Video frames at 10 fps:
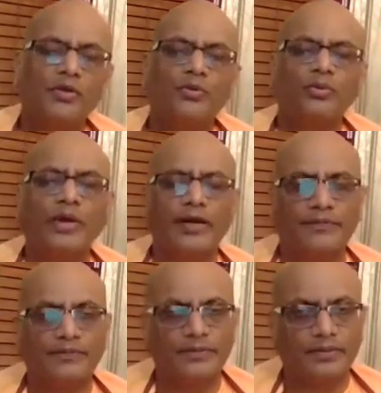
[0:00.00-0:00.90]
who
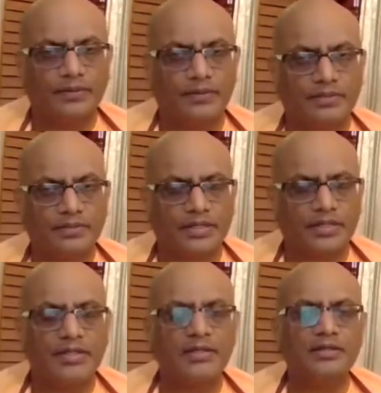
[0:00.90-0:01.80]
have
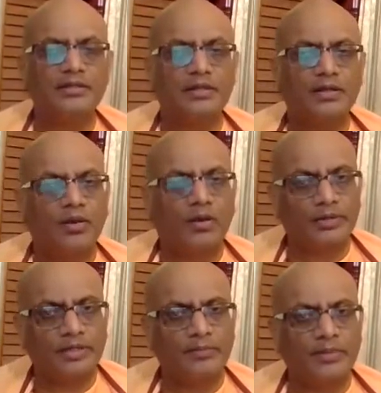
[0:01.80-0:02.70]
studied it,
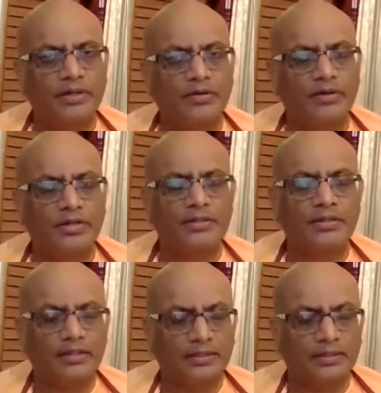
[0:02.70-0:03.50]
contemplated on it,